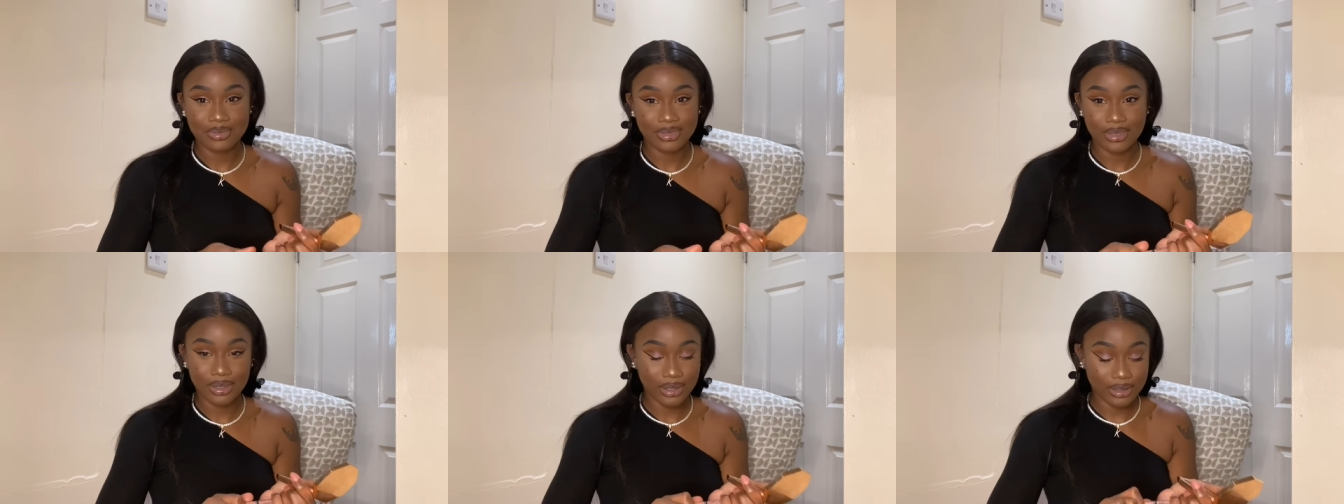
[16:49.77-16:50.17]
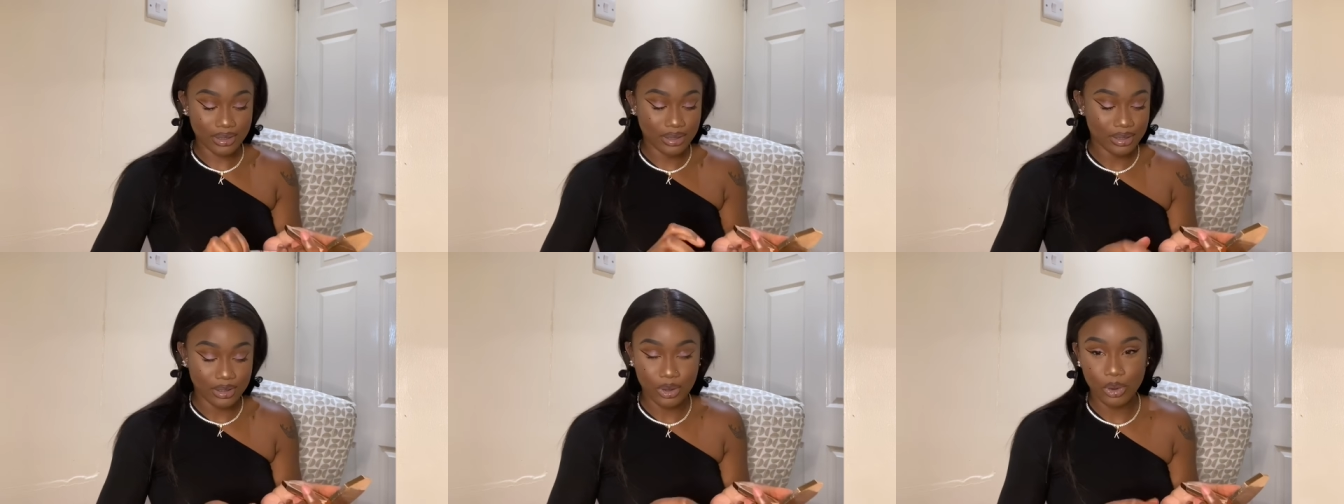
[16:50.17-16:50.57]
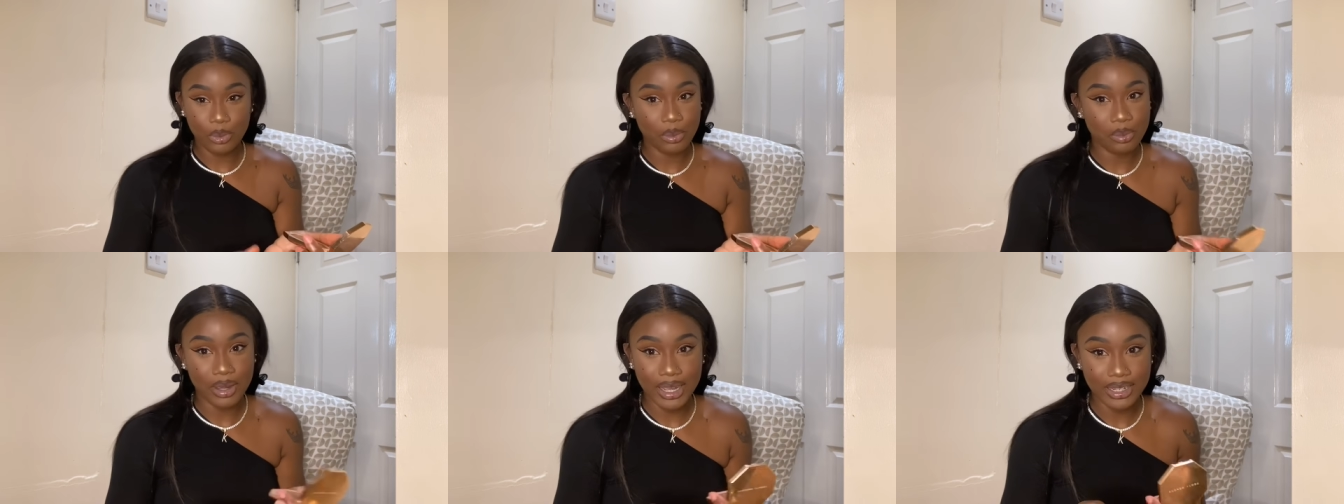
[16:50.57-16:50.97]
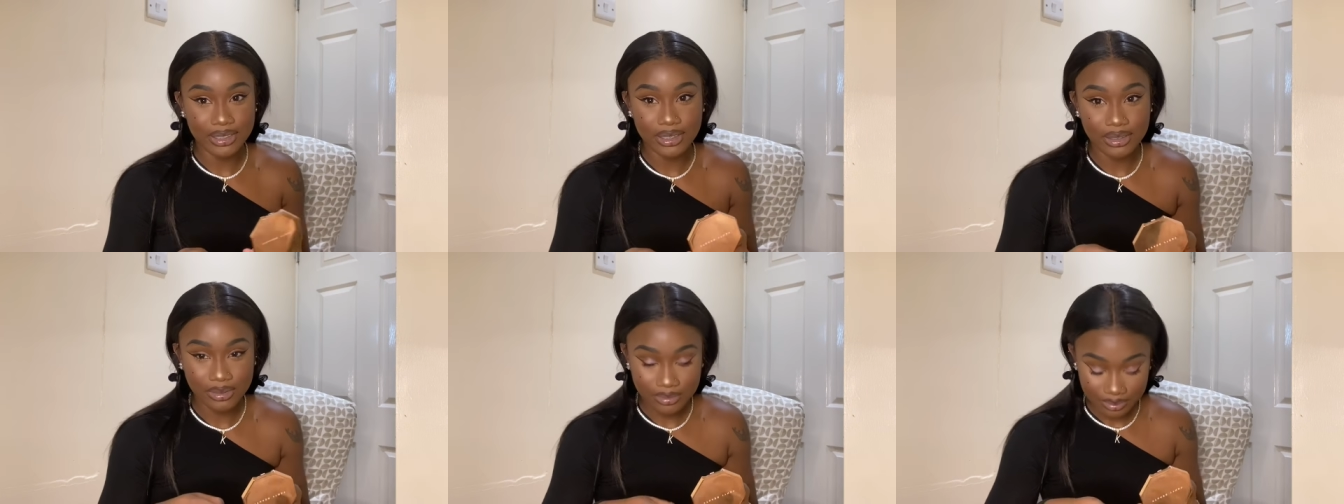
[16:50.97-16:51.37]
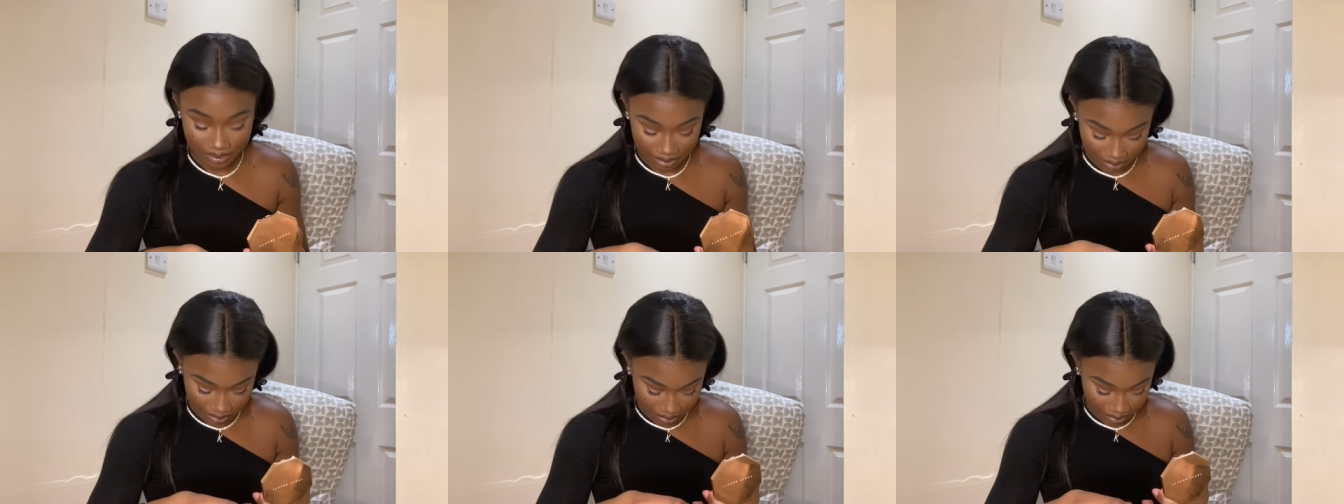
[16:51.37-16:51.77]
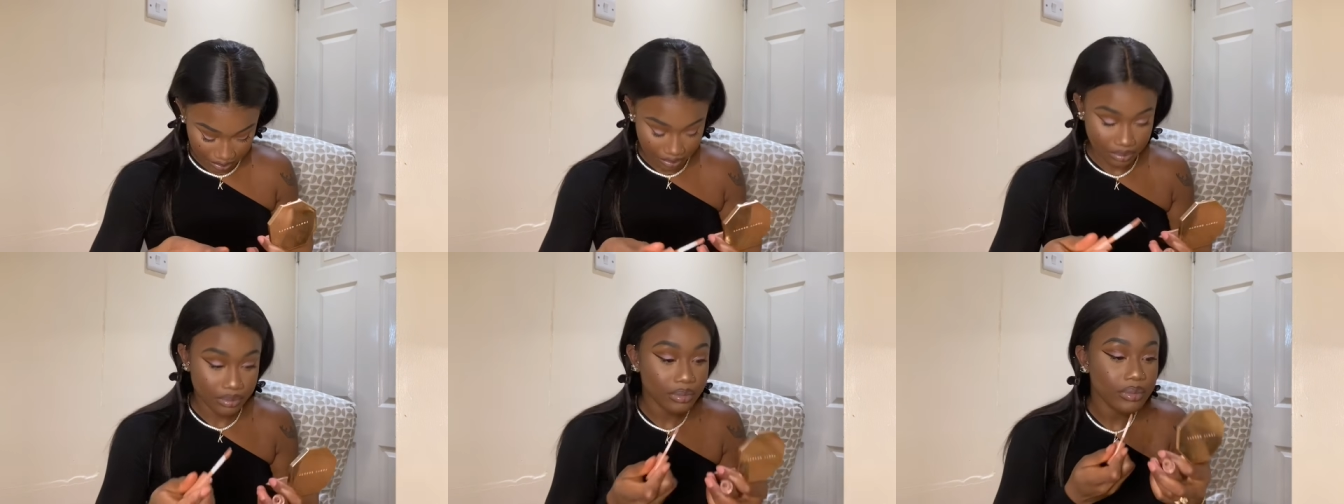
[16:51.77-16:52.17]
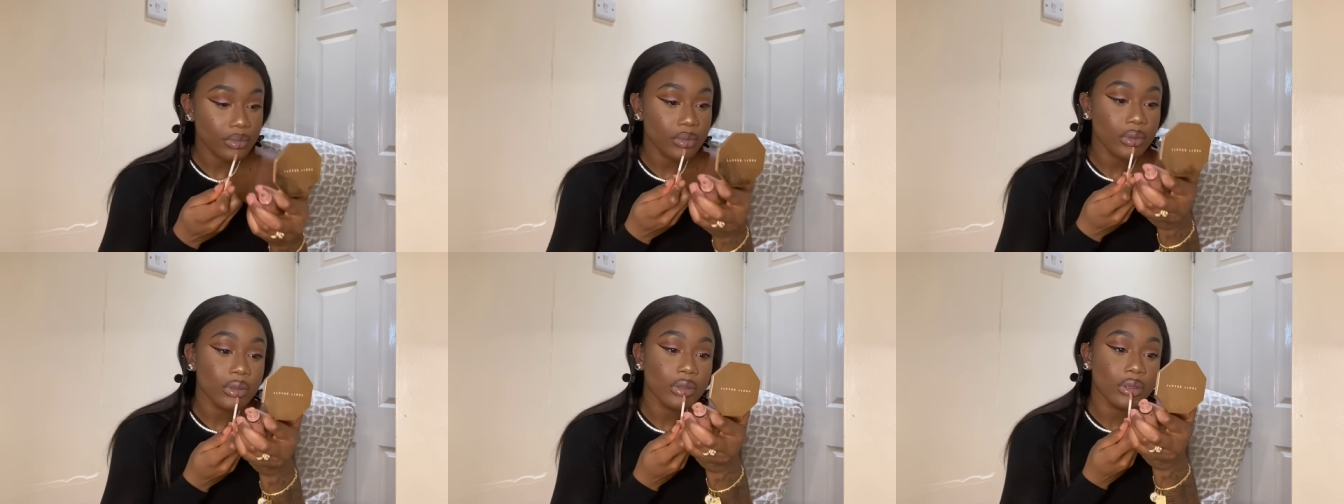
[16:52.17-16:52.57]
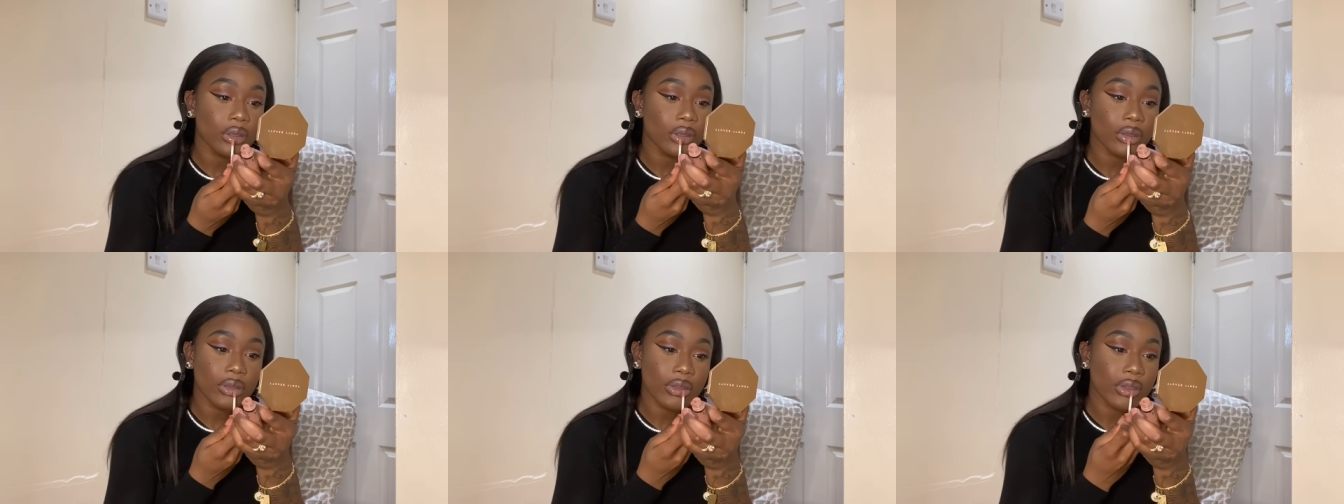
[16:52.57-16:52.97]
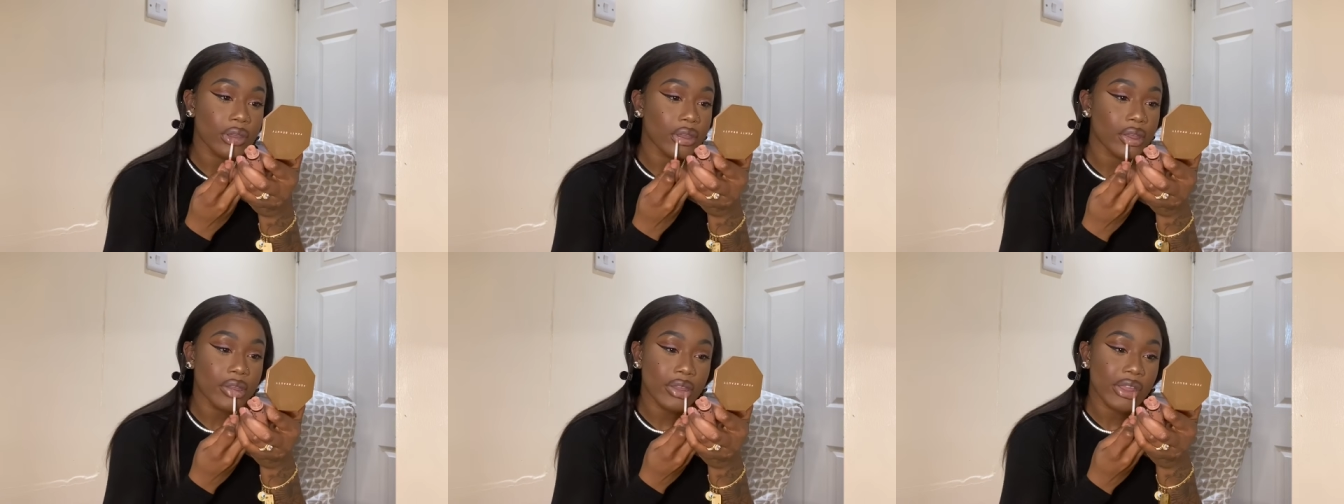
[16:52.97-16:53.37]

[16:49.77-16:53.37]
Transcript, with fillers: Then I'm going to use my Butter Gloss from um,